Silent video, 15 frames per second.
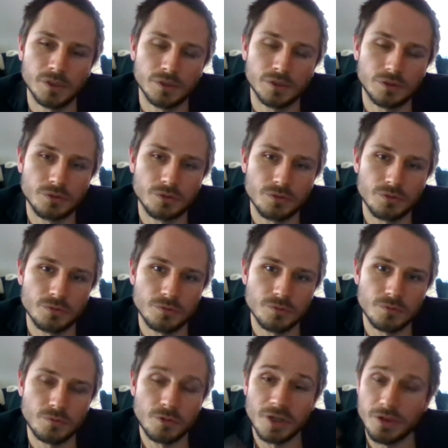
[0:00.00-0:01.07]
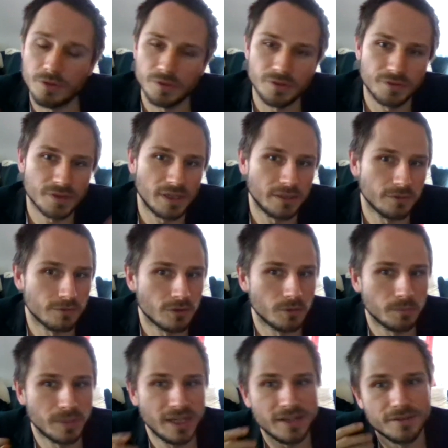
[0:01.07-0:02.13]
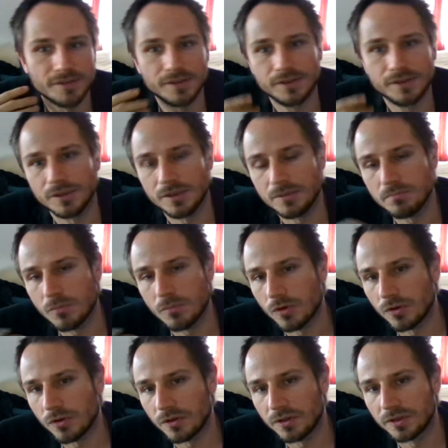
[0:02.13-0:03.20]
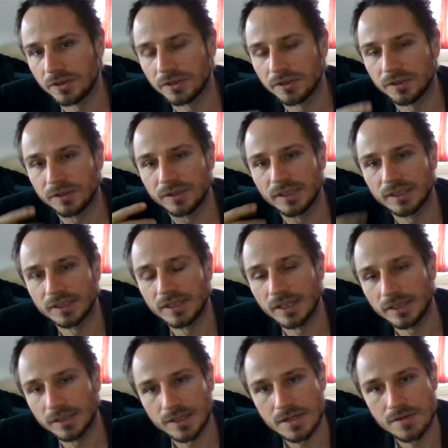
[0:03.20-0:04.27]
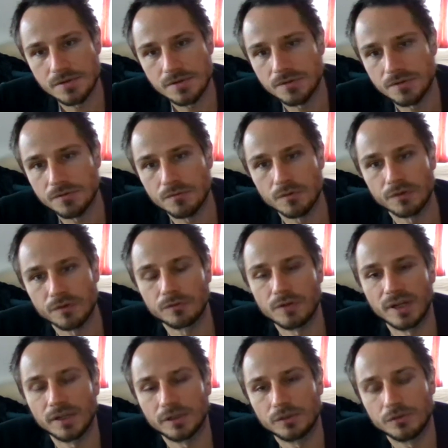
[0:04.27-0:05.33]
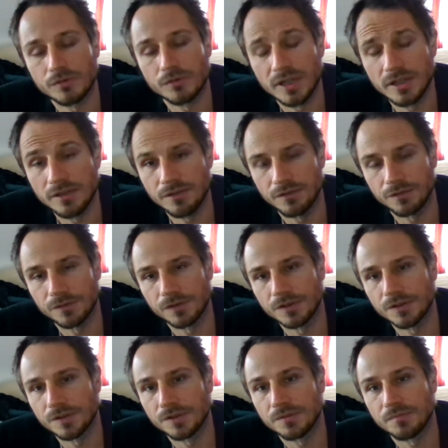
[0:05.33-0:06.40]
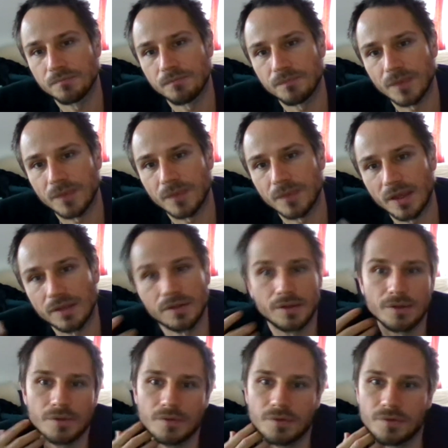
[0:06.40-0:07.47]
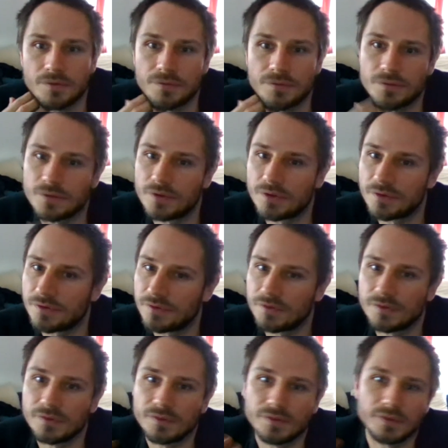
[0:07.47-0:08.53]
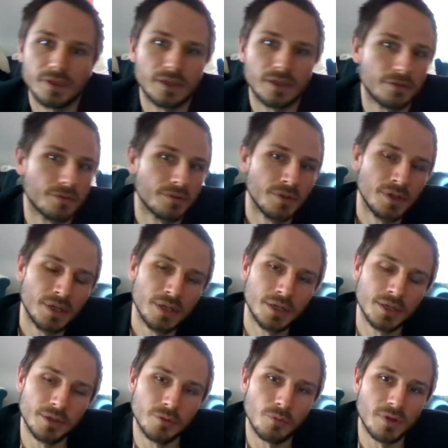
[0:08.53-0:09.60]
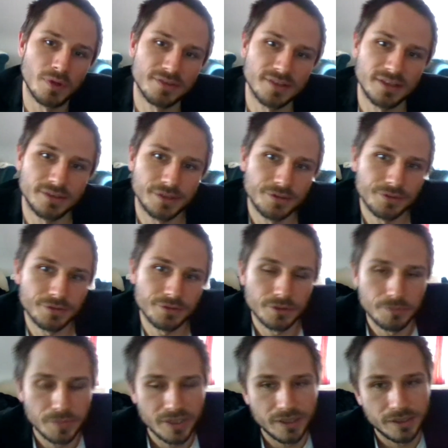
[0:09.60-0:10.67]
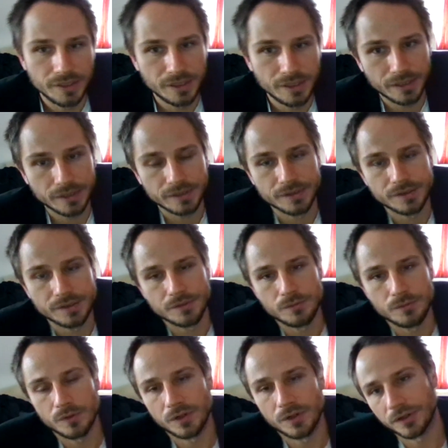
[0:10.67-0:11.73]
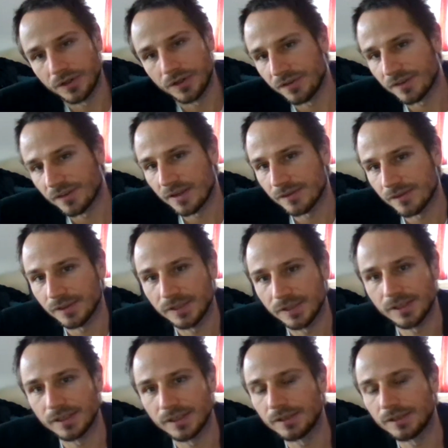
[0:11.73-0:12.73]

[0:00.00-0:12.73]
to reach this kind of complexity more that Goethe was trying to give, and there's like one sentence on the beginning where he says like that